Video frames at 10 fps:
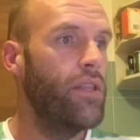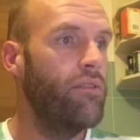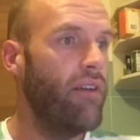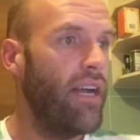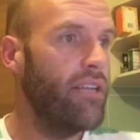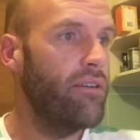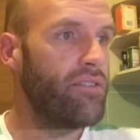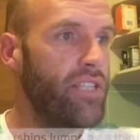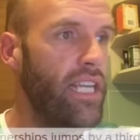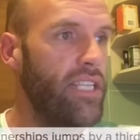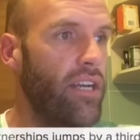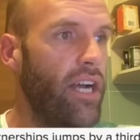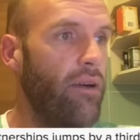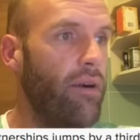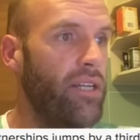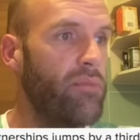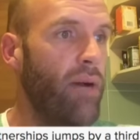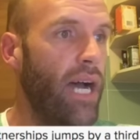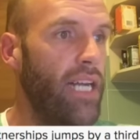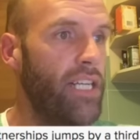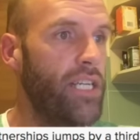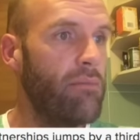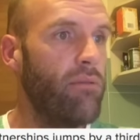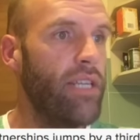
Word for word: the value of CSIRO's partnerships